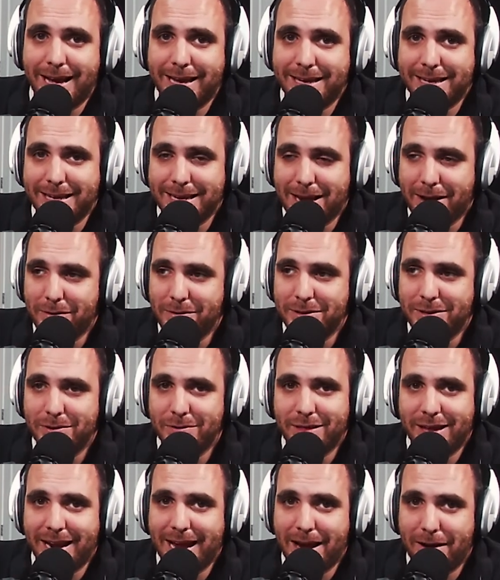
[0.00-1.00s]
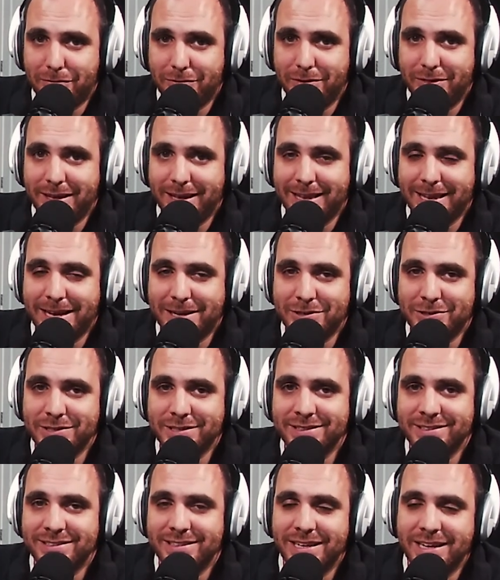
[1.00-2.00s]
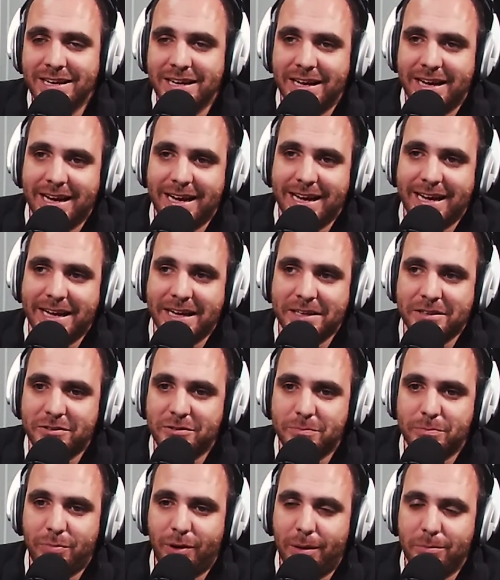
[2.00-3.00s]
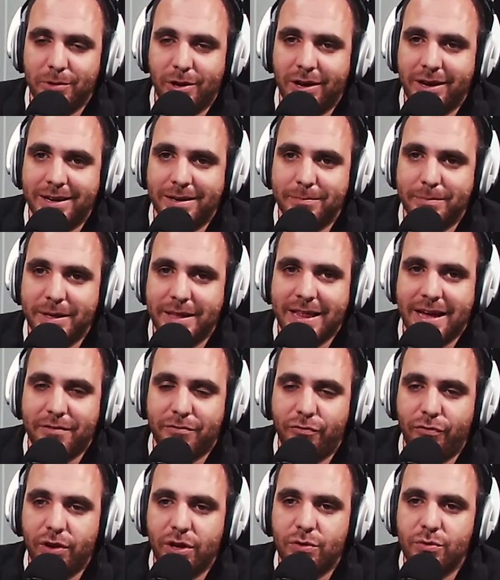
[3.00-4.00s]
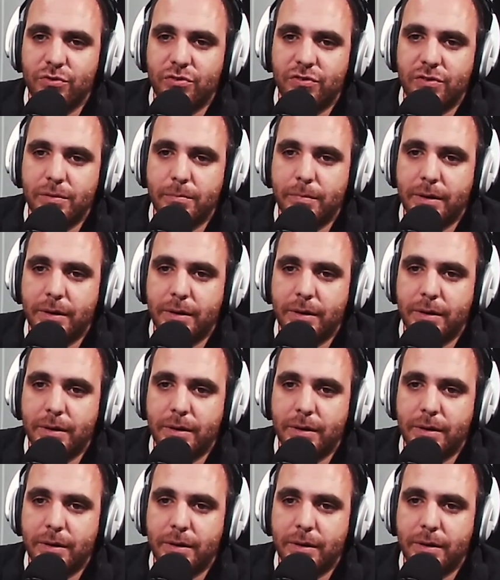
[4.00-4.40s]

I can guarantee you that after the elections, it's probably not going to be that frequency.